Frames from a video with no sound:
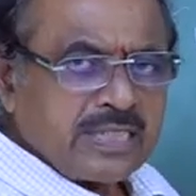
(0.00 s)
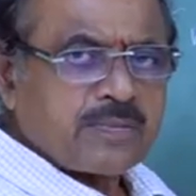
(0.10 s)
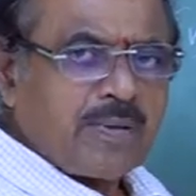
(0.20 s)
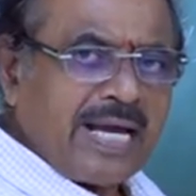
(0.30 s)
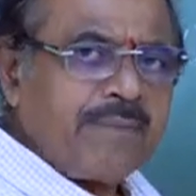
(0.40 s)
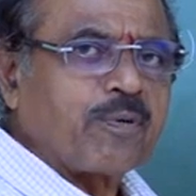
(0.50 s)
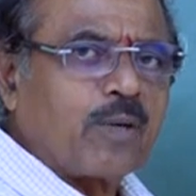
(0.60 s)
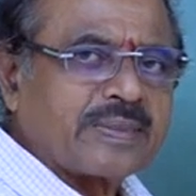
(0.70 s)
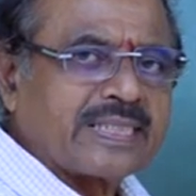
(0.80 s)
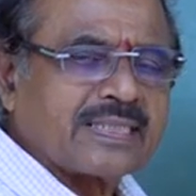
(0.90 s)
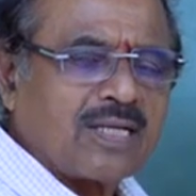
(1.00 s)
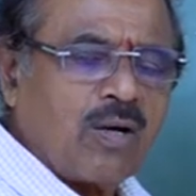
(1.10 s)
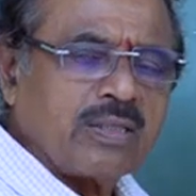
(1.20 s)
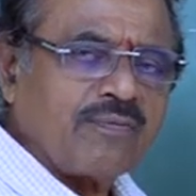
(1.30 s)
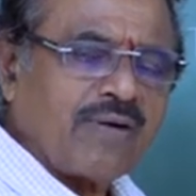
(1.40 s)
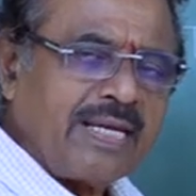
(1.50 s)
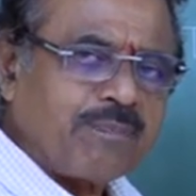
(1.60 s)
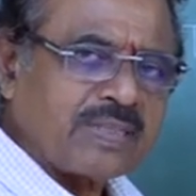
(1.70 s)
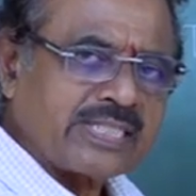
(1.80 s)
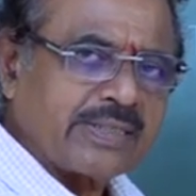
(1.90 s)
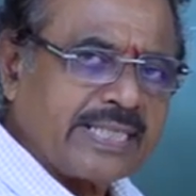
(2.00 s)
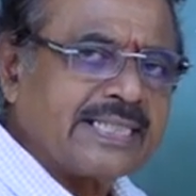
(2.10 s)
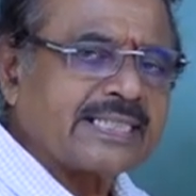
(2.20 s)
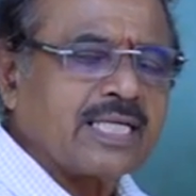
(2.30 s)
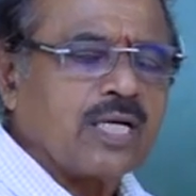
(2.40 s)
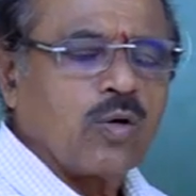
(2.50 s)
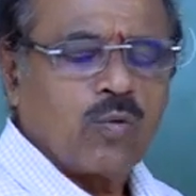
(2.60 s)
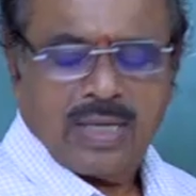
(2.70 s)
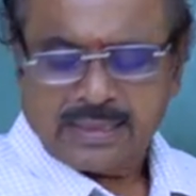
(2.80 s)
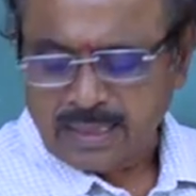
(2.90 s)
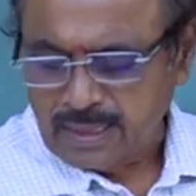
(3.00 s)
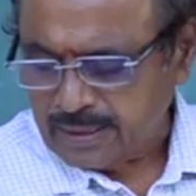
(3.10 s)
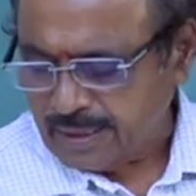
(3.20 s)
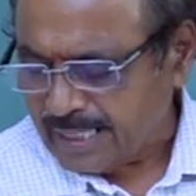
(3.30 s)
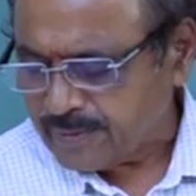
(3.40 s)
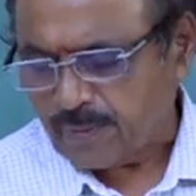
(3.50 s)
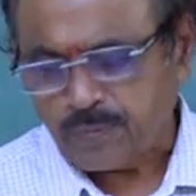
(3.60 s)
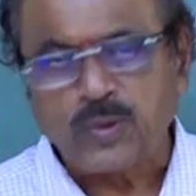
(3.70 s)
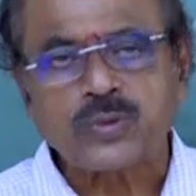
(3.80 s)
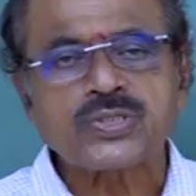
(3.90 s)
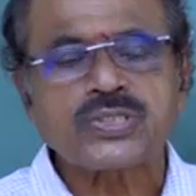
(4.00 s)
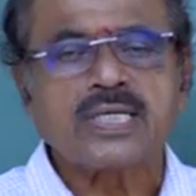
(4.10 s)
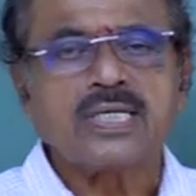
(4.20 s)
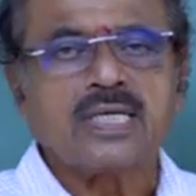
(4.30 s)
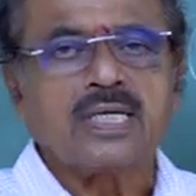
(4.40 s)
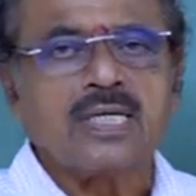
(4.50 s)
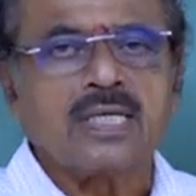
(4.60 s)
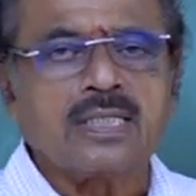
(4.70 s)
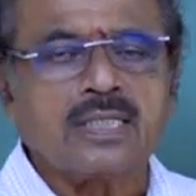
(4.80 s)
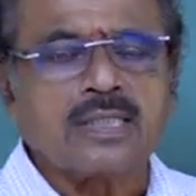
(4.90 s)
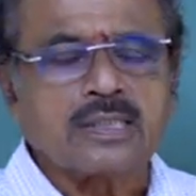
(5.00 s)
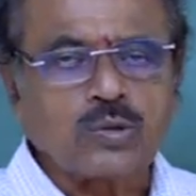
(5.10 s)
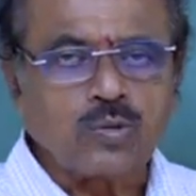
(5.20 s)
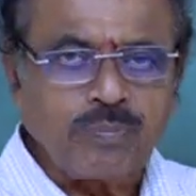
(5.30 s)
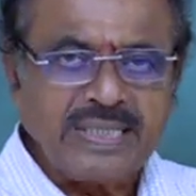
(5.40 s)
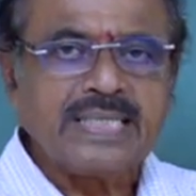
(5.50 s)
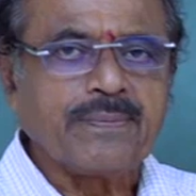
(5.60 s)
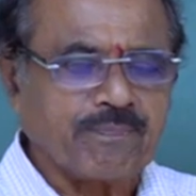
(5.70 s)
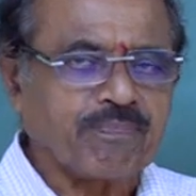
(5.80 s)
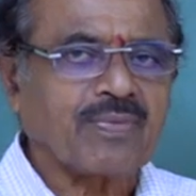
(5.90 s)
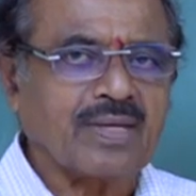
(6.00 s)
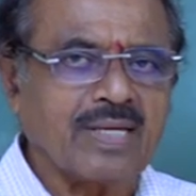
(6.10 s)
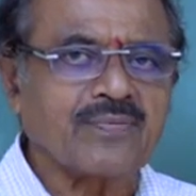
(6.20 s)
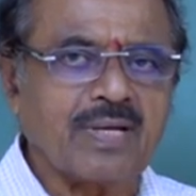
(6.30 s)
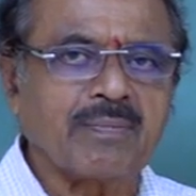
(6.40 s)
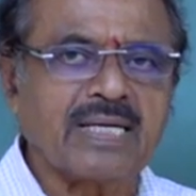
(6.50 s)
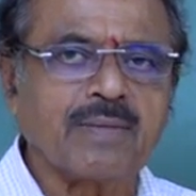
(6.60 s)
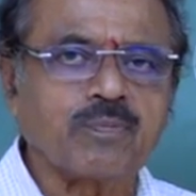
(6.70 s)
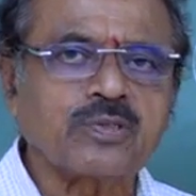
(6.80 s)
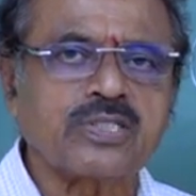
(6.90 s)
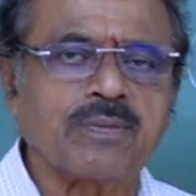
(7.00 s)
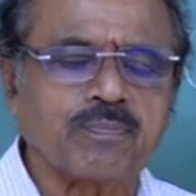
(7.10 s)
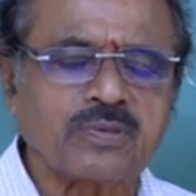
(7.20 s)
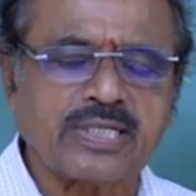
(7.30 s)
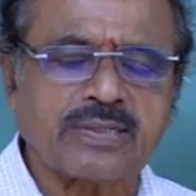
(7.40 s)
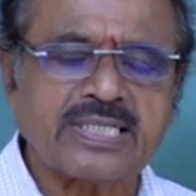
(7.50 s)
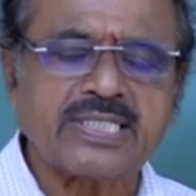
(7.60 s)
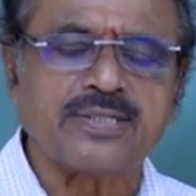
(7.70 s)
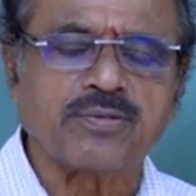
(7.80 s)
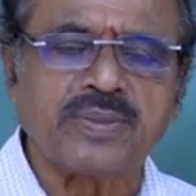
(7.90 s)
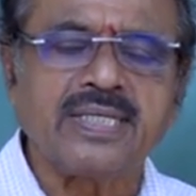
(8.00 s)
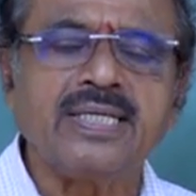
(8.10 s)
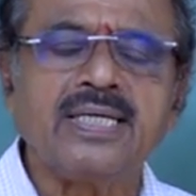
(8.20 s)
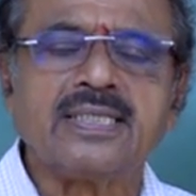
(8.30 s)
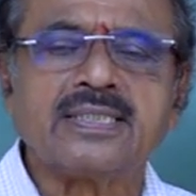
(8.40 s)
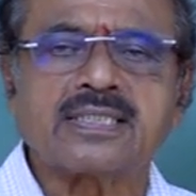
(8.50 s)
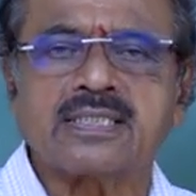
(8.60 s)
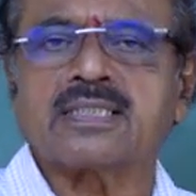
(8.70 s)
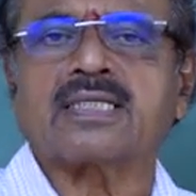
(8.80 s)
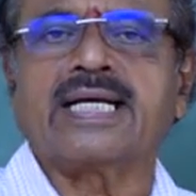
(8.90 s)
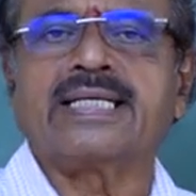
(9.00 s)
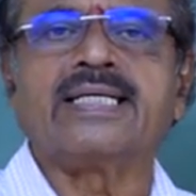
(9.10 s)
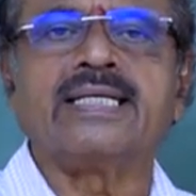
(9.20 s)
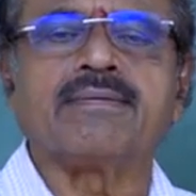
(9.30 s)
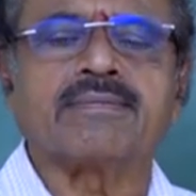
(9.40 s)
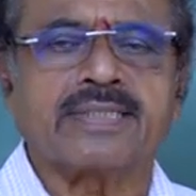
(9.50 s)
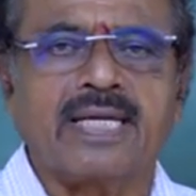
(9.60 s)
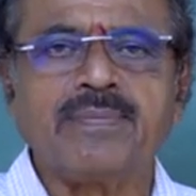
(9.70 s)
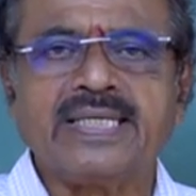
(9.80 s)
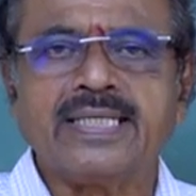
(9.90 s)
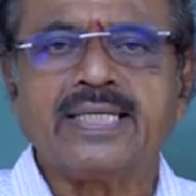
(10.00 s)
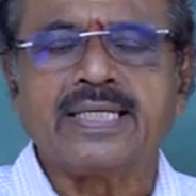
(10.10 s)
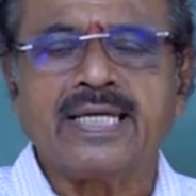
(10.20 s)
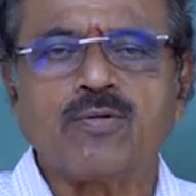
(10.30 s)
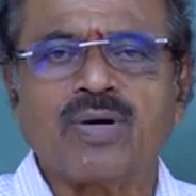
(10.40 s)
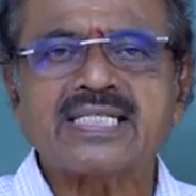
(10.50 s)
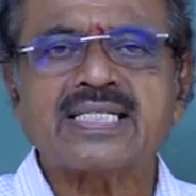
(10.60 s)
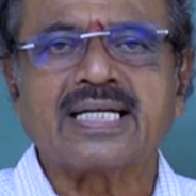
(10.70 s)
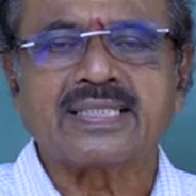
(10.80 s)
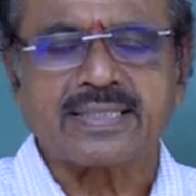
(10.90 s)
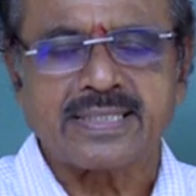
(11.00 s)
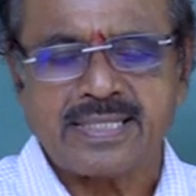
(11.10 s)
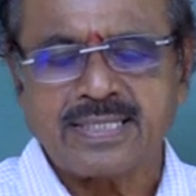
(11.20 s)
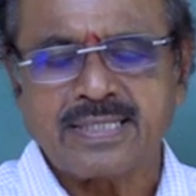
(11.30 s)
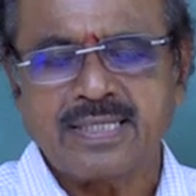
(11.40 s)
these 5 properties, all the 5 postulates what Dalton has proposed, to me, if somebody puts a question to me, sir, kindly tell me in one sentence